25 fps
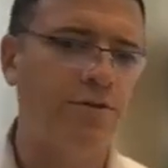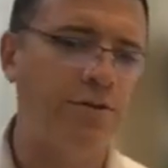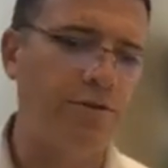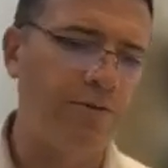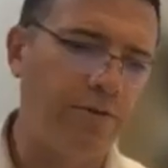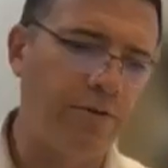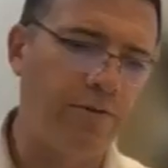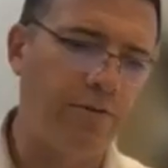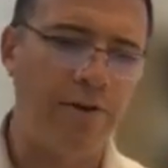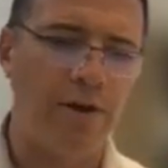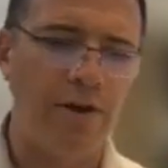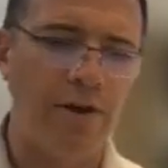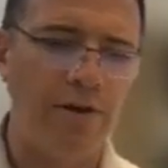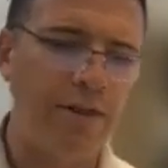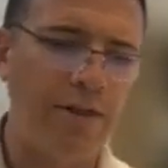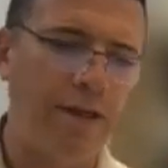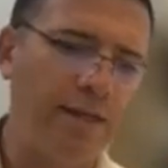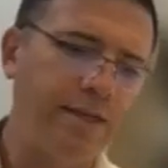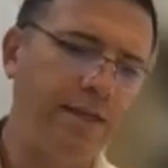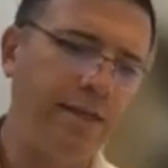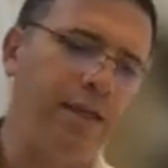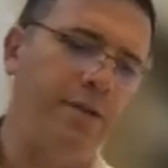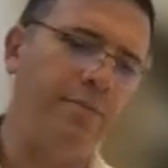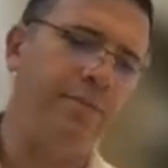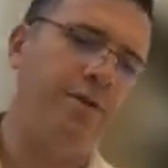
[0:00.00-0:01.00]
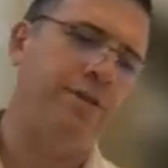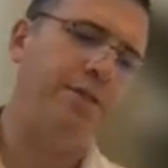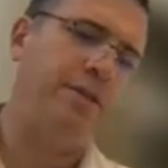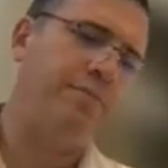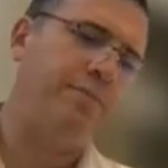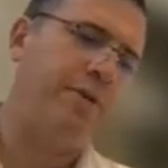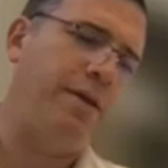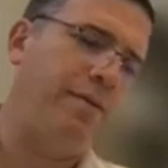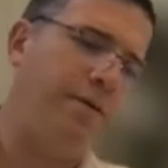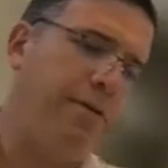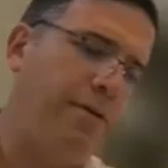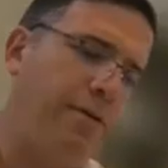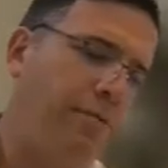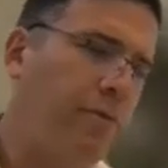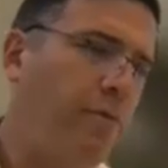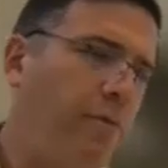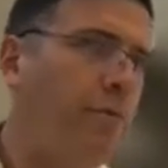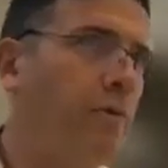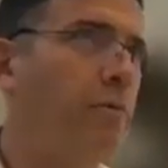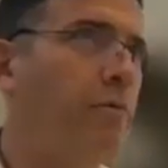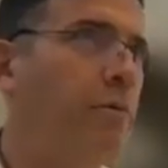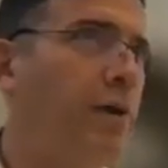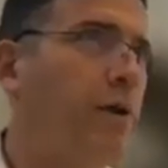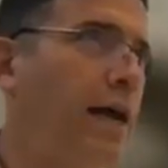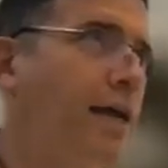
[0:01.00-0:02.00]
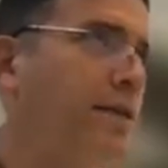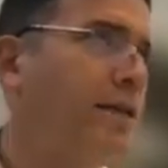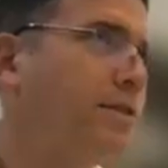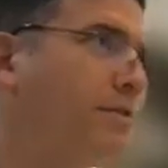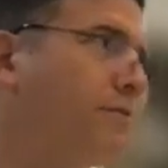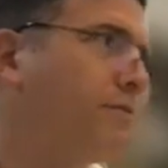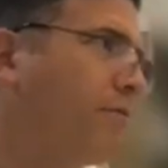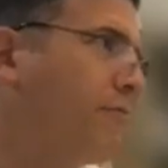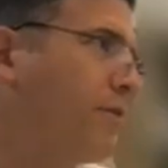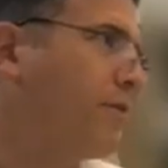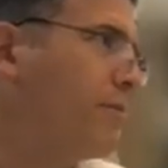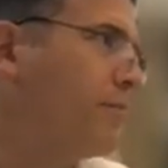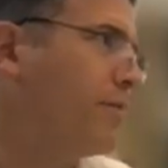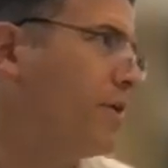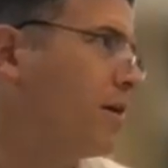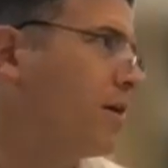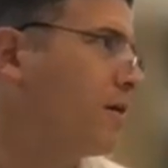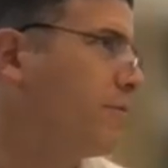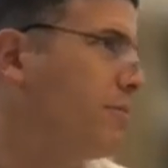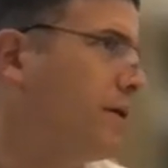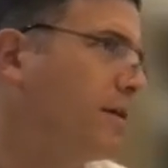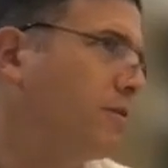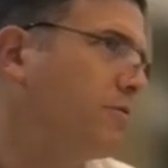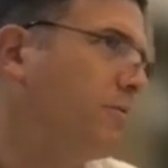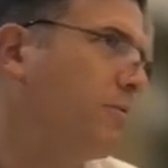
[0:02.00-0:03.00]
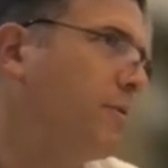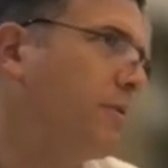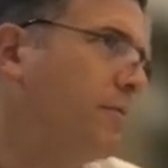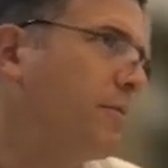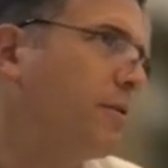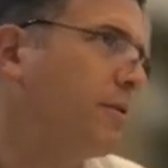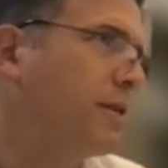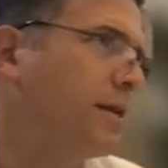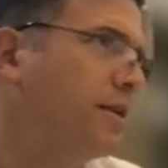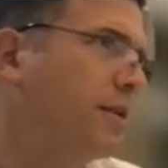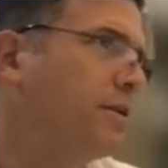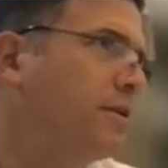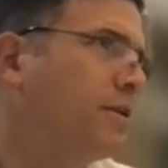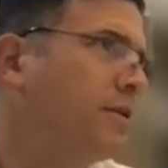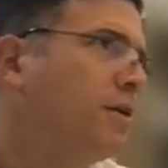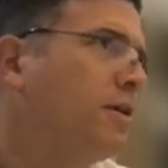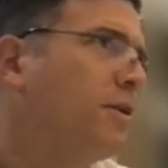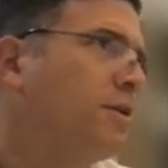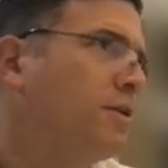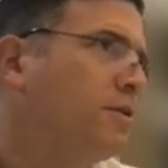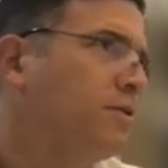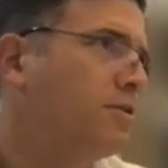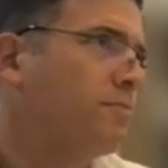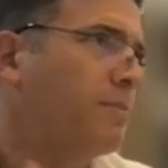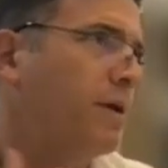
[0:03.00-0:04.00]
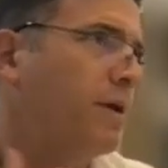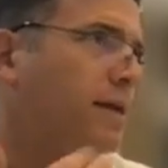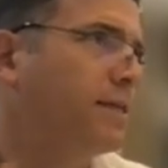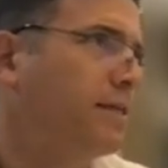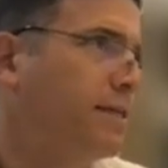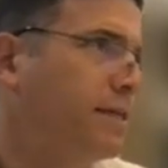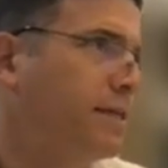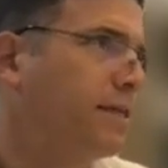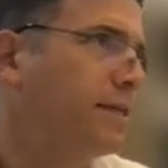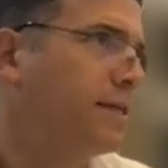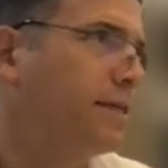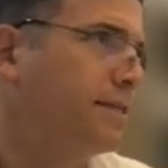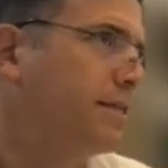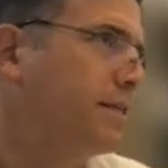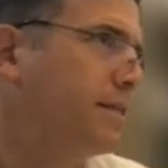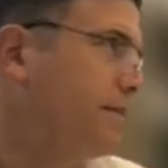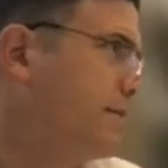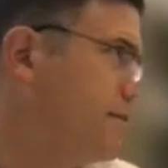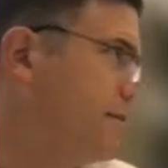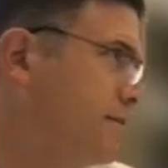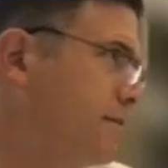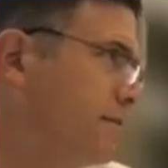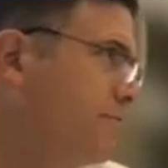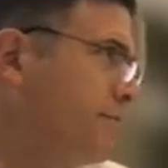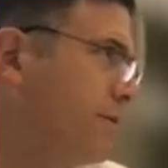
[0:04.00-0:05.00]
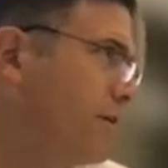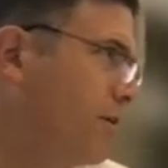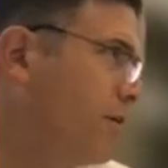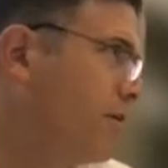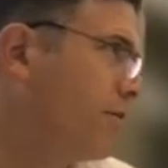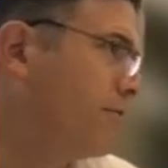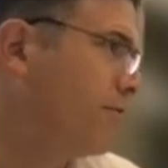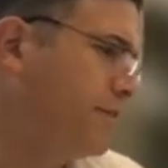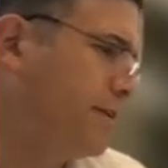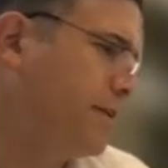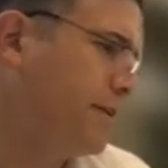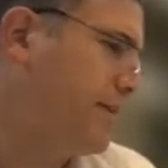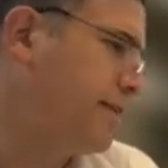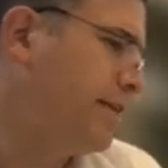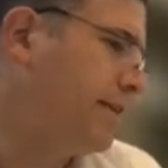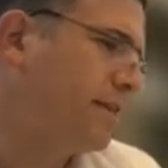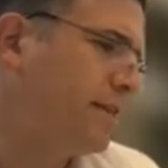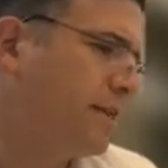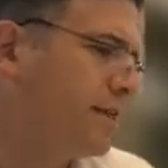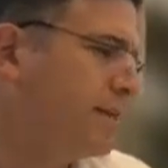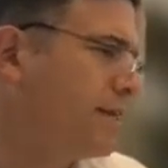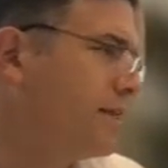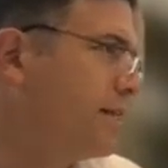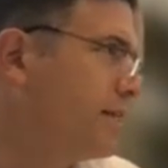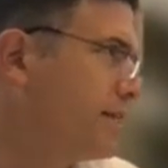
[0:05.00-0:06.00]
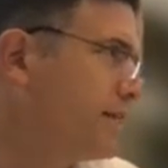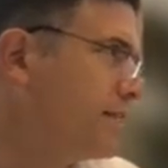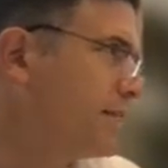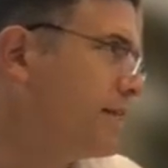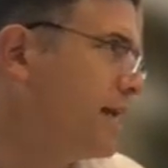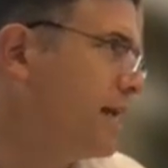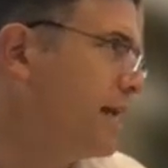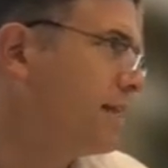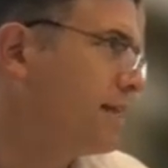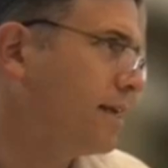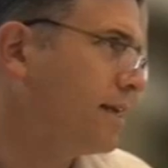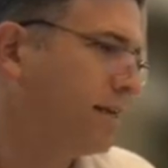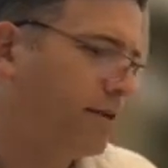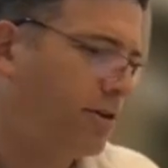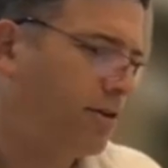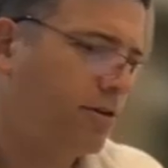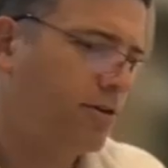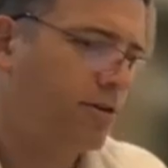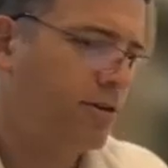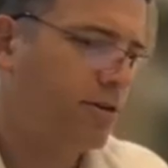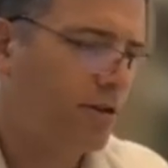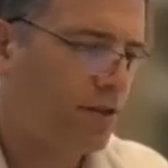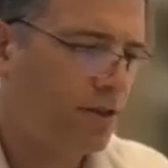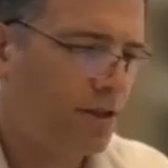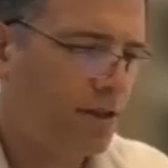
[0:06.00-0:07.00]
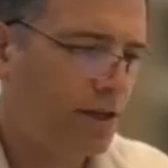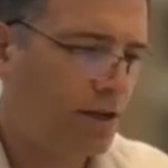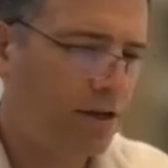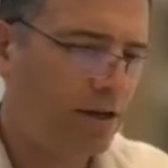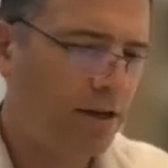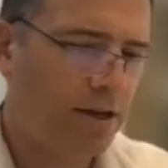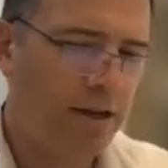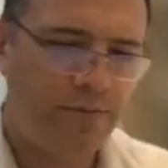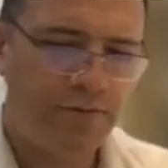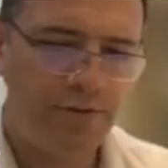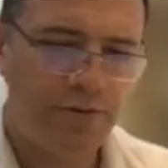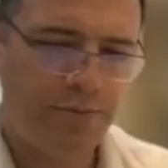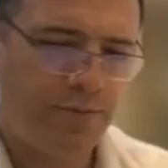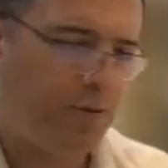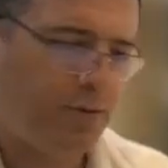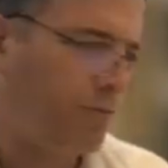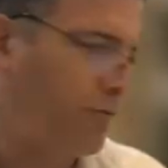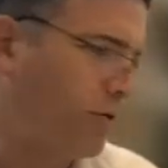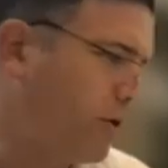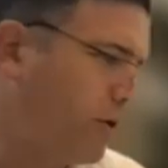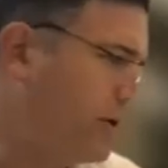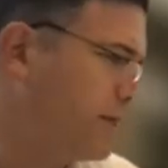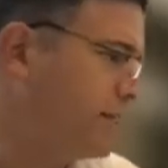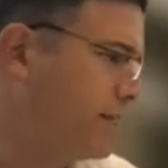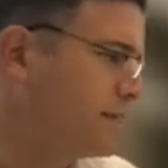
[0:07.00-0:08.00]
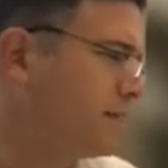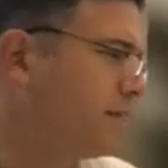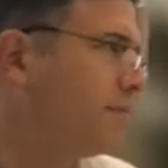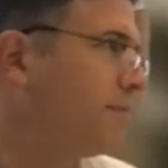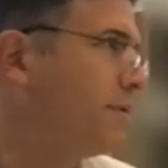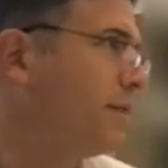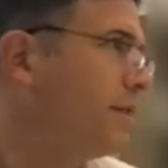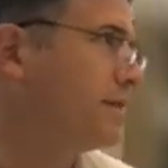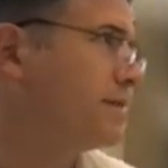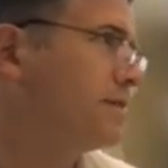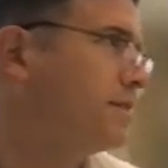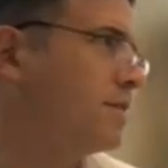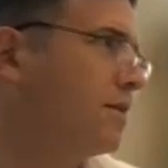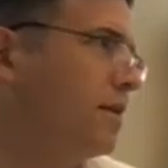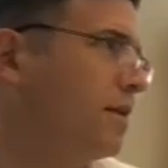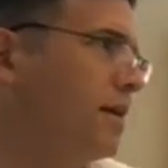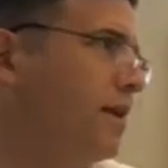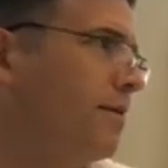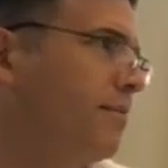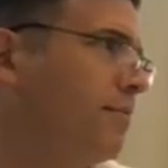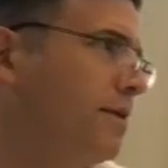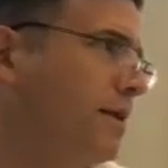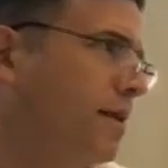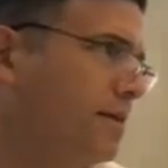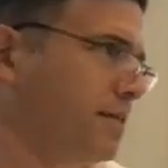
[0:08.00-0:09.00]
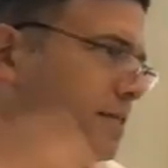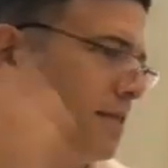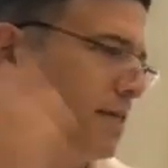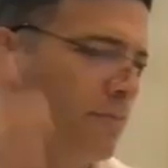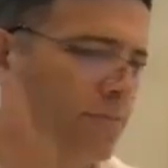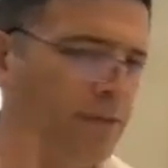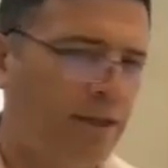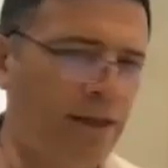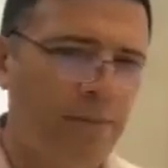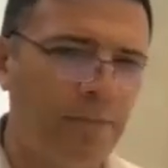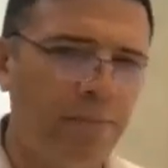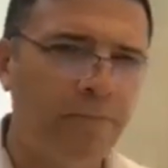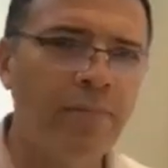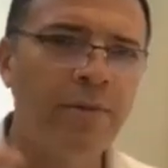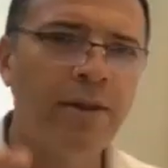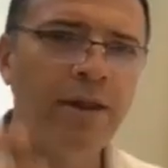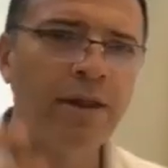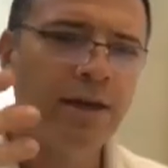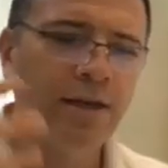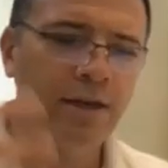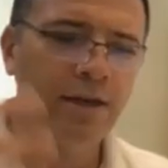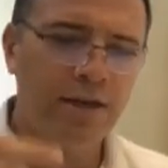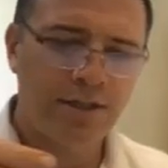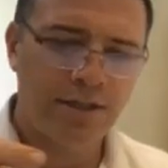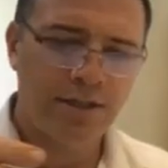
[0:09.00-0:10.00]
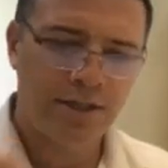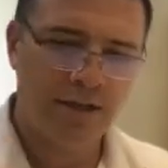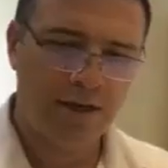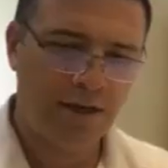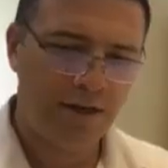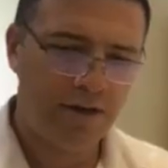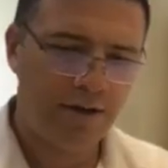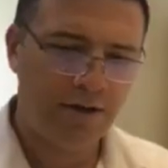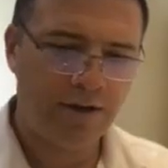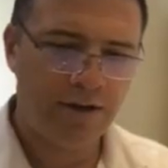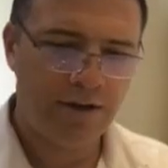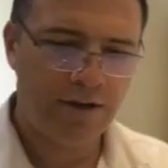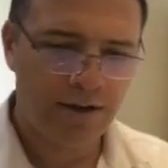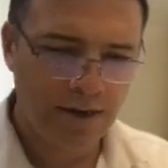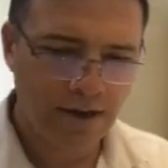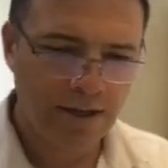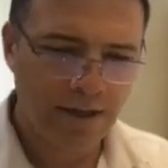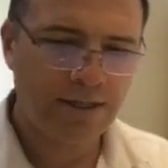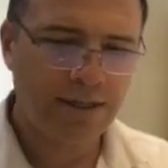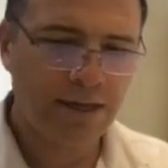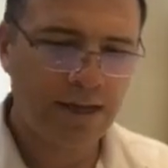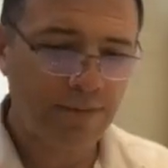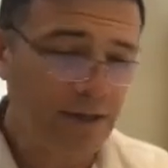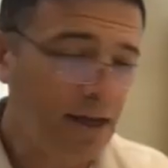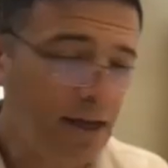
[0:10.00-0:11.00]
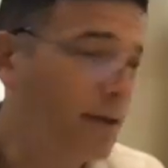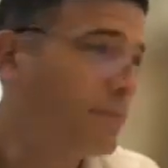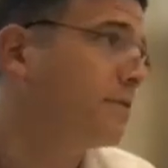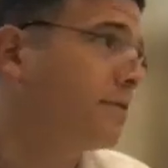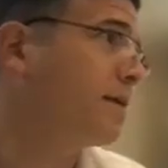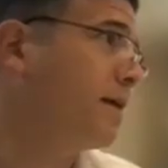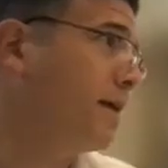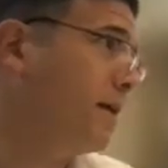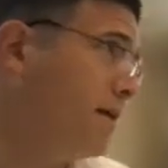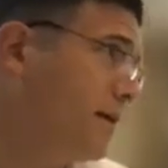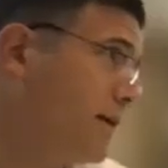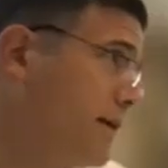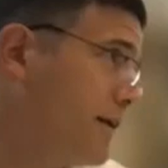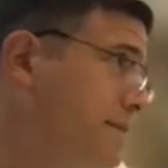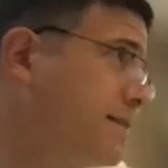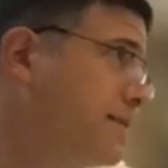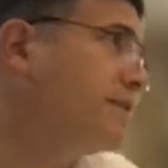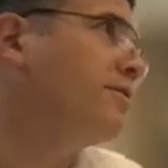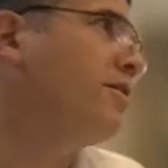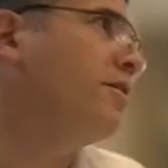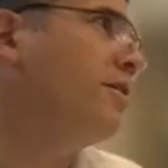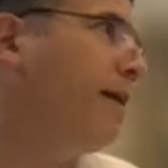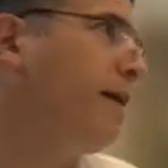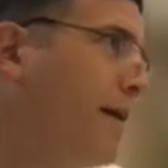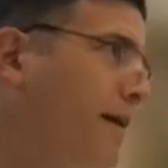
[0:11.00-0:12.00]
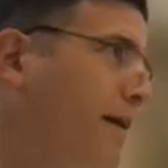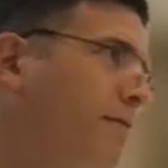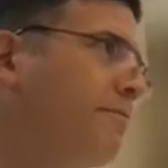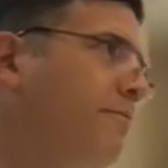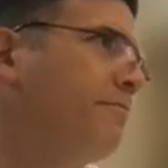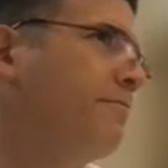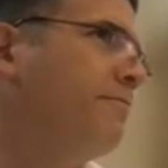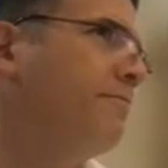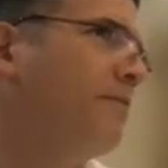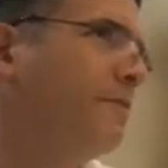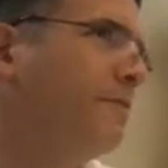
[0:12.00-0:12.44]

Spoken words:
revoke that deal, because then we like to have a free marketplace where people can make deals and to be confident that the deal is standing, and not they're going to have to be worried that somebody else is going to come and gazump them. So sometimes the halacha says, okay,